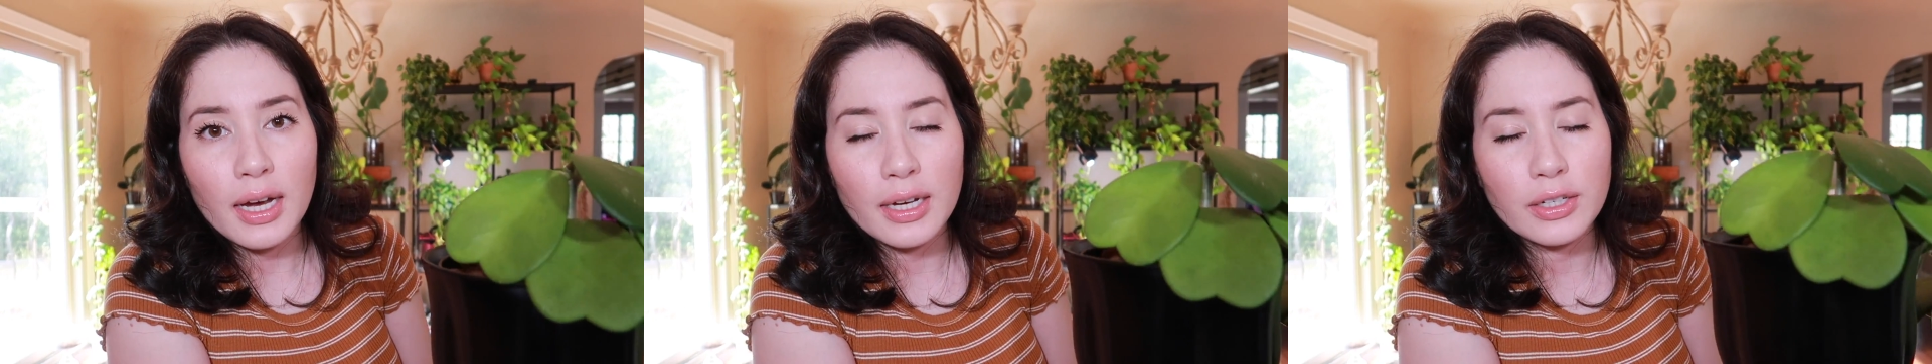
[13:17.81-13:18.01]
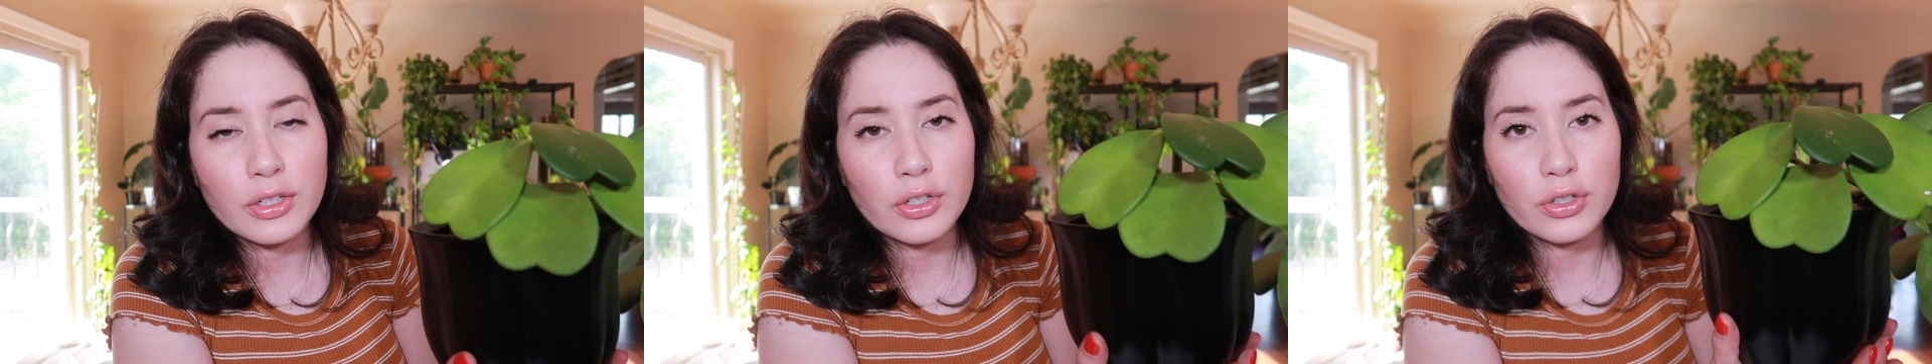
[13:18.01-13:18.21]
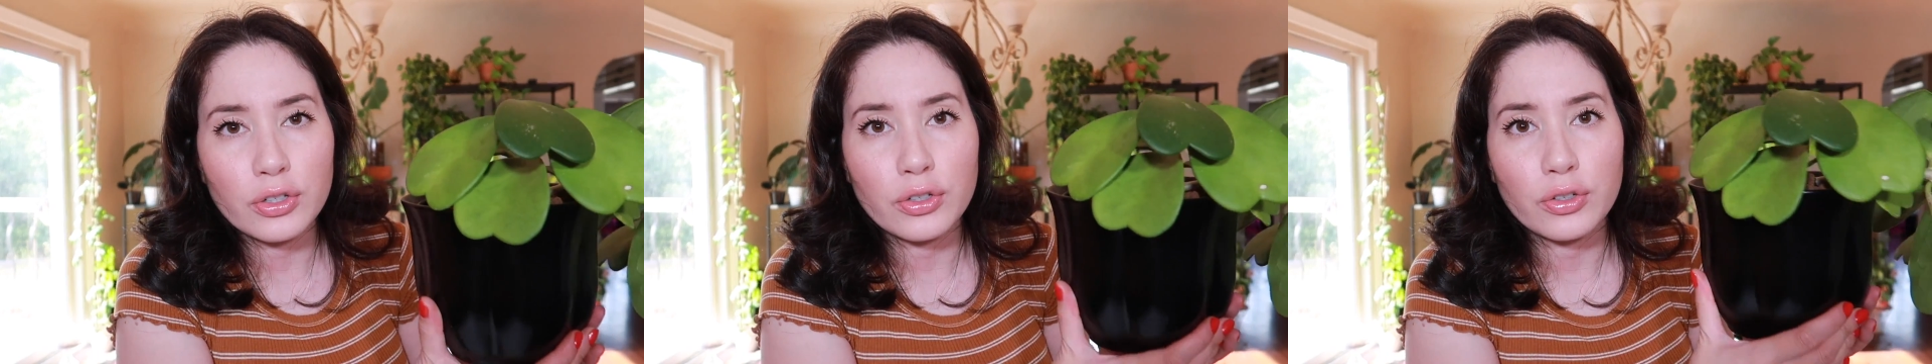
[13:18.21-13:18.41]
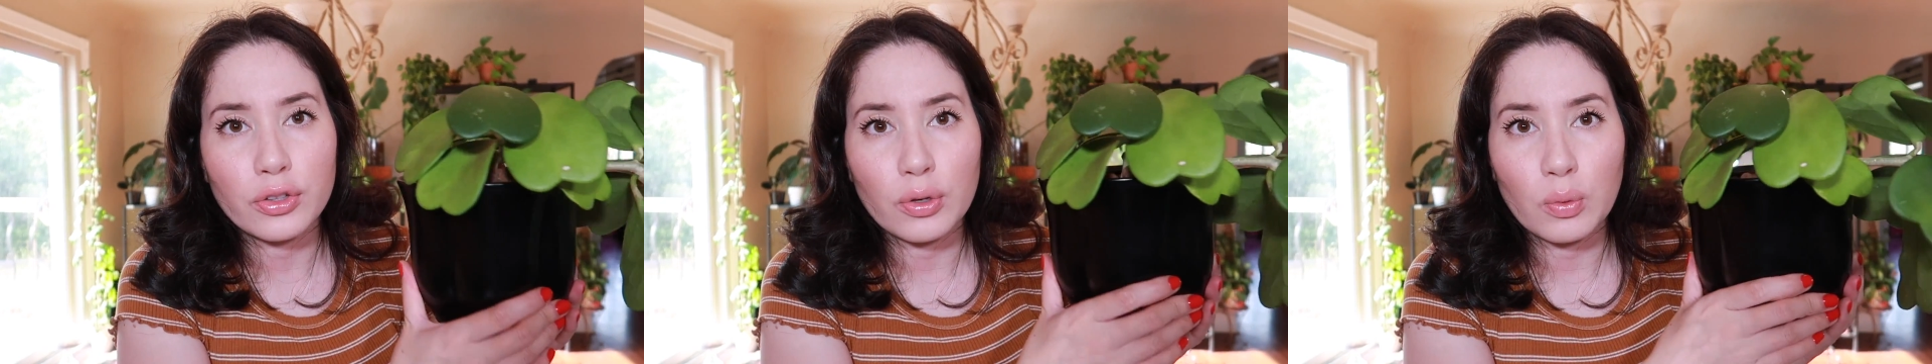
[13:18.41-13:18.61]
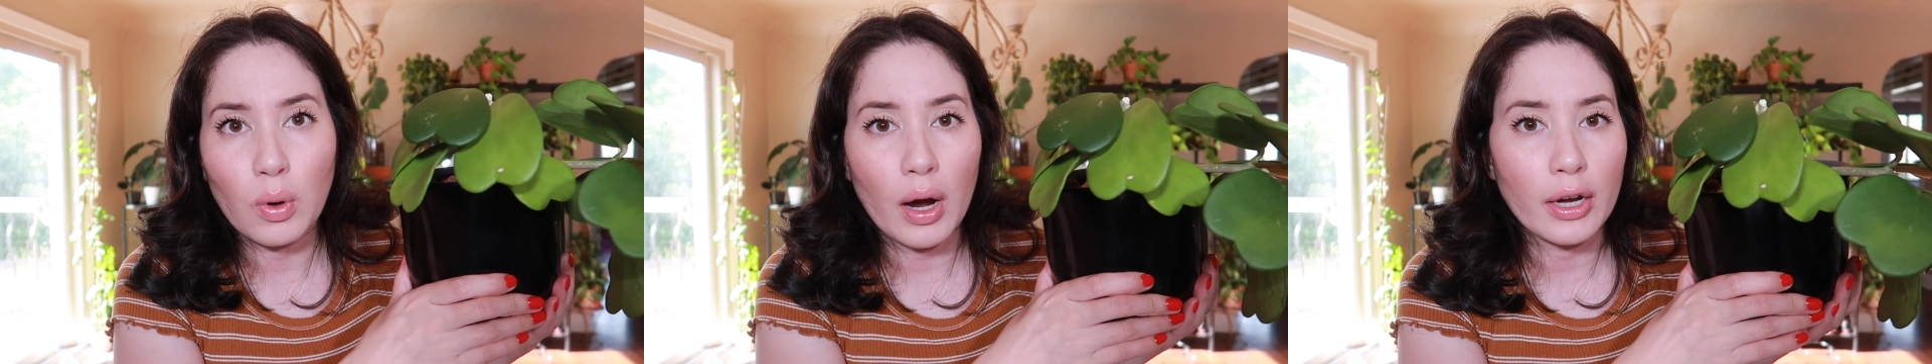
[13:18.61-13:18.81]
under
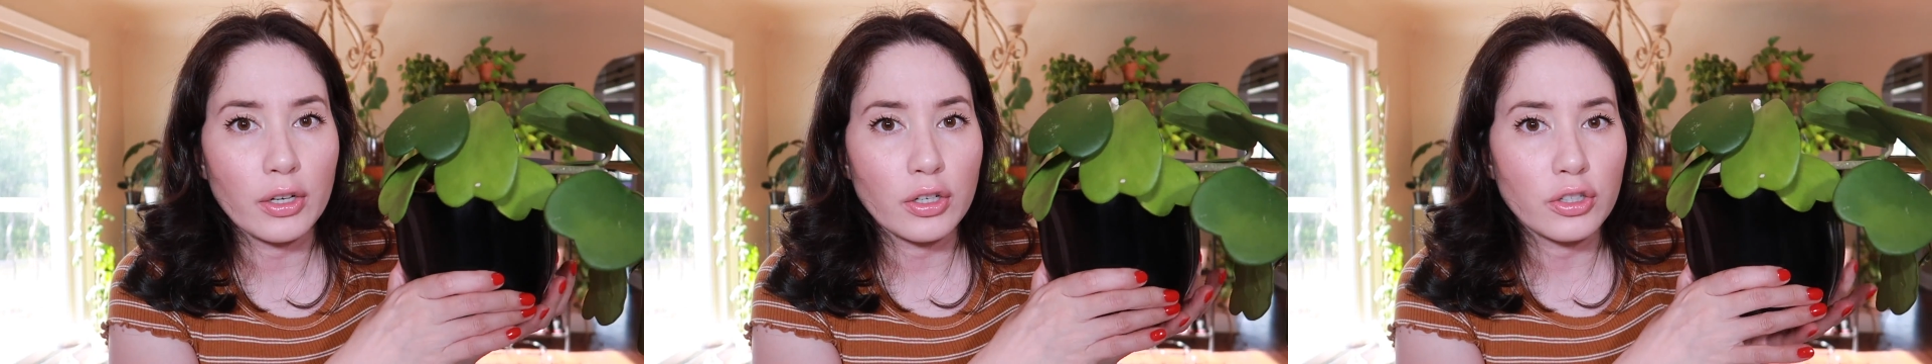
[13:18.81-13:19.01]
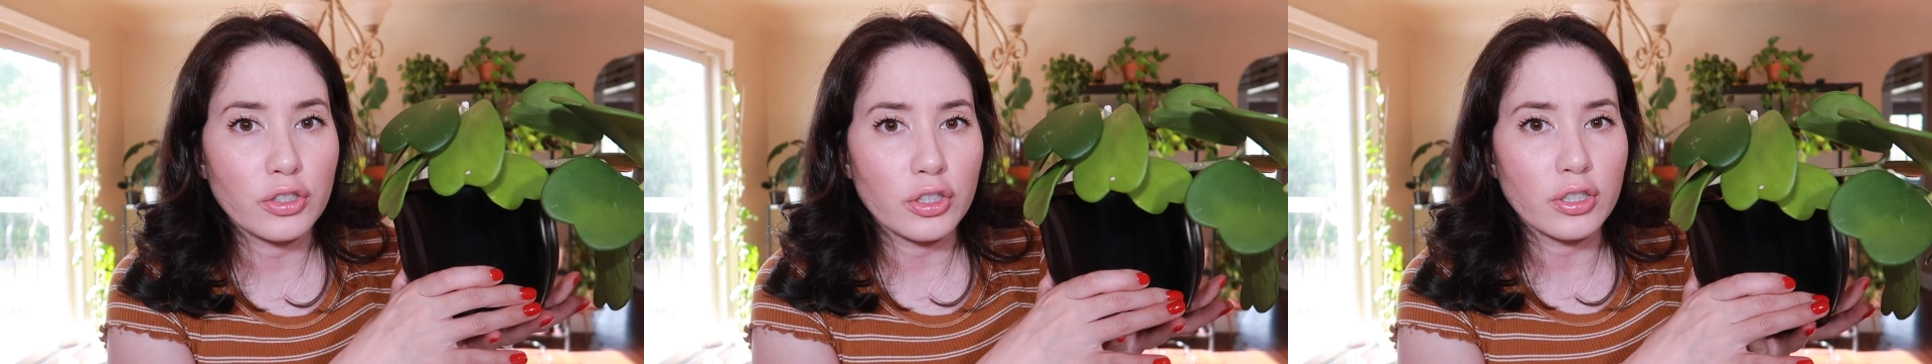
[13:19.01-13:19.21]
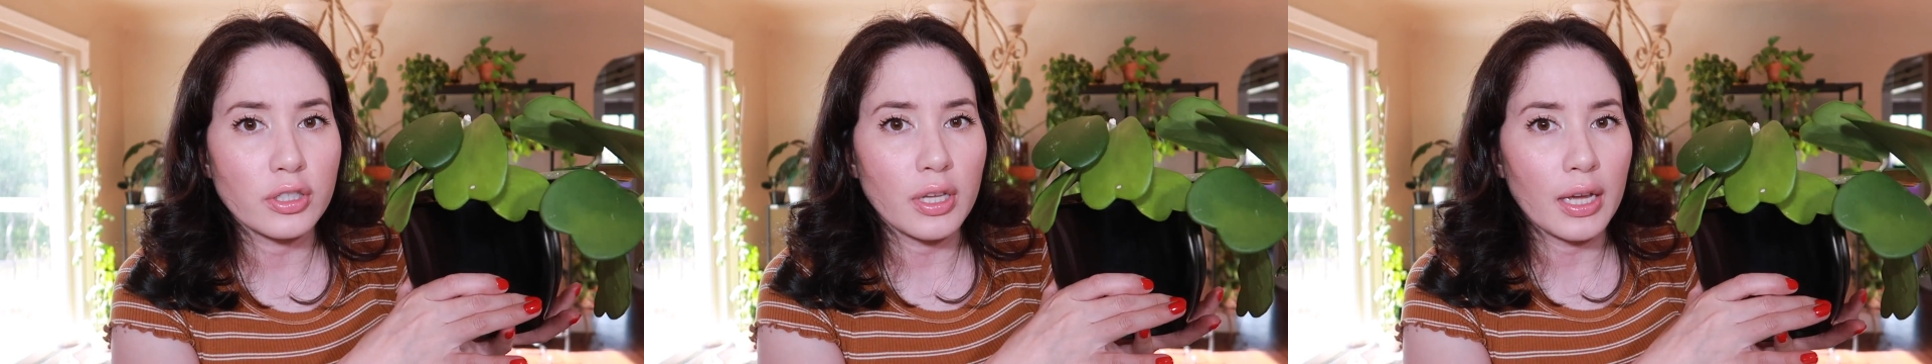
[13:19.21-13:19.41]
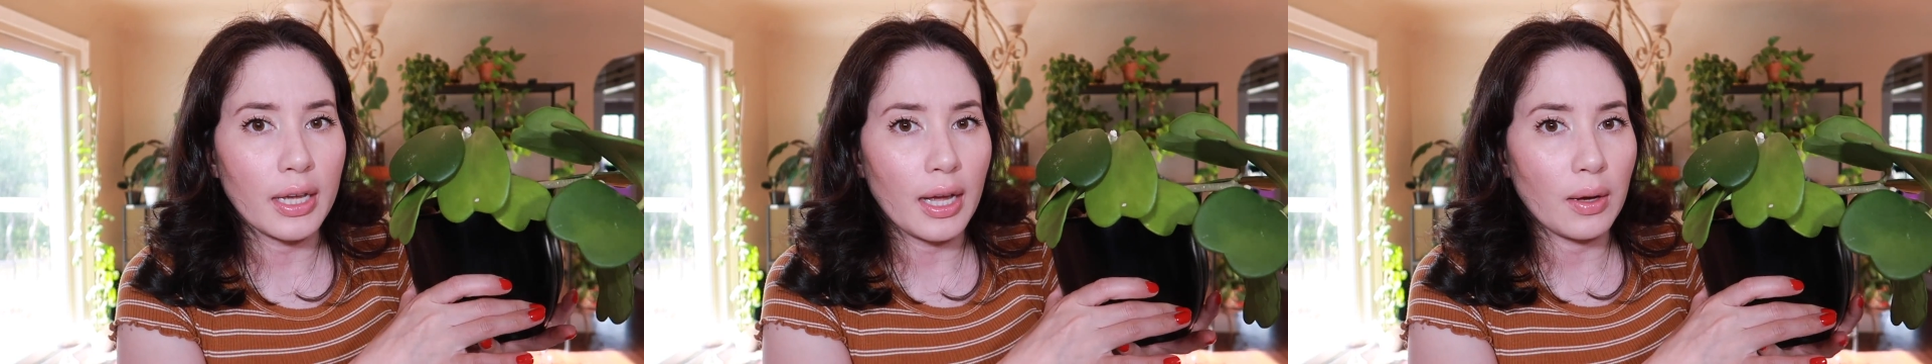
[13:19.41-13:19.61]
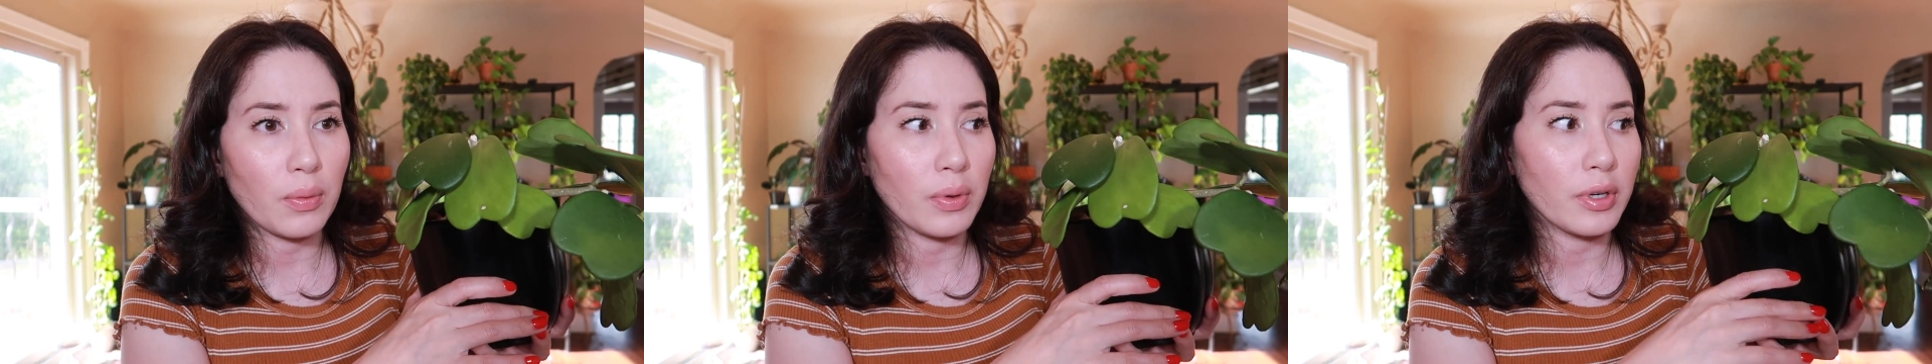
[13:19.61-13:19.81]
the water just like
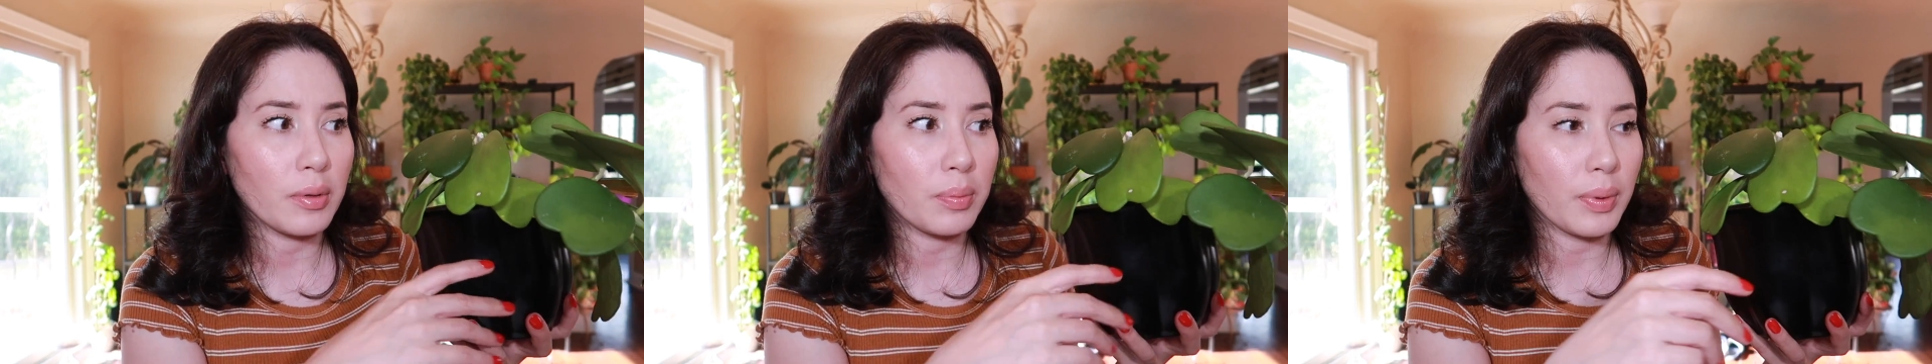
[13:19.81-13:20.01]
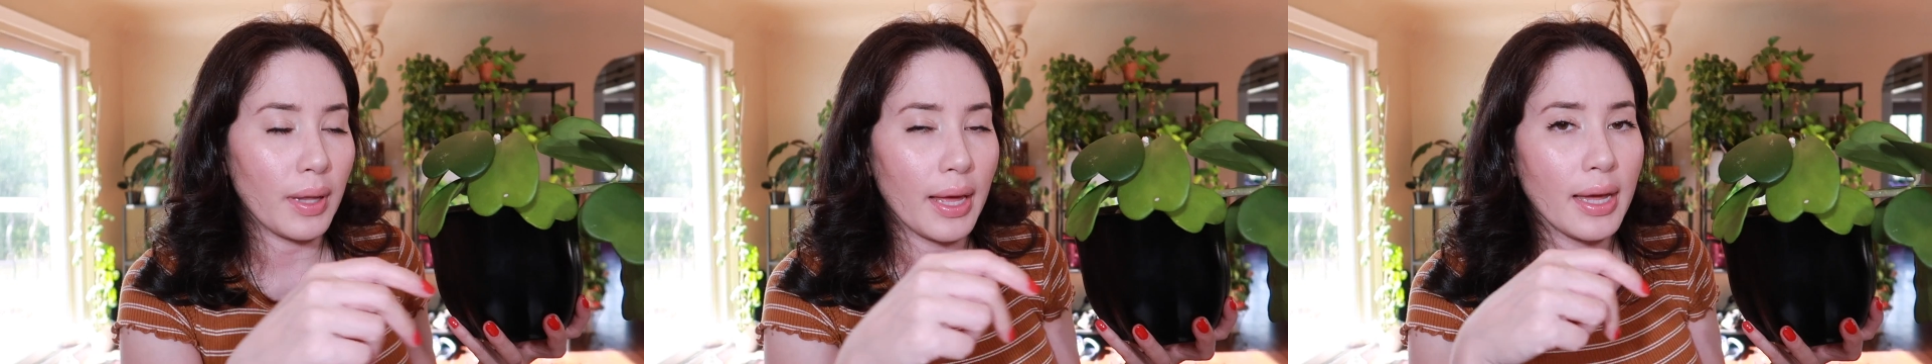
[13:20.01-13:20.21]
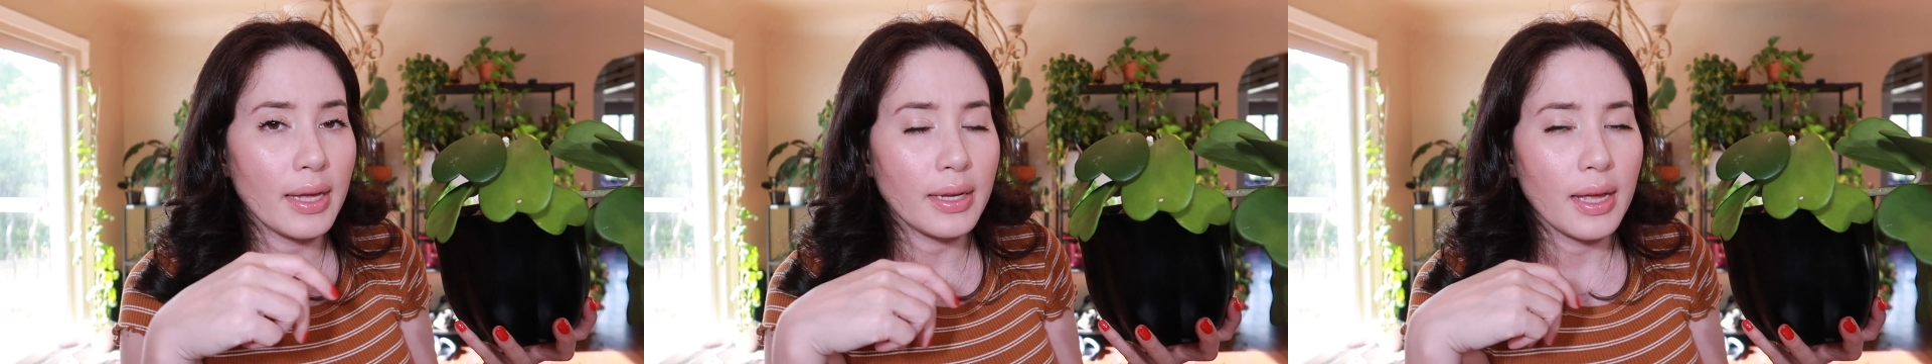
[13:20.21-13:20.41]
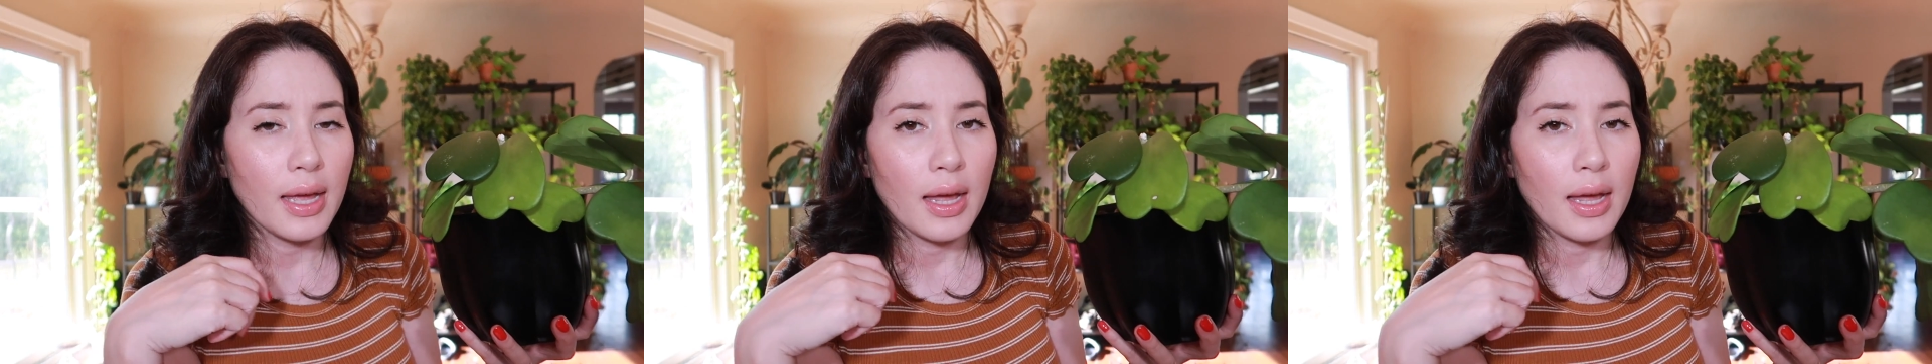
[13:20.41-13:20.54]
I would a plant,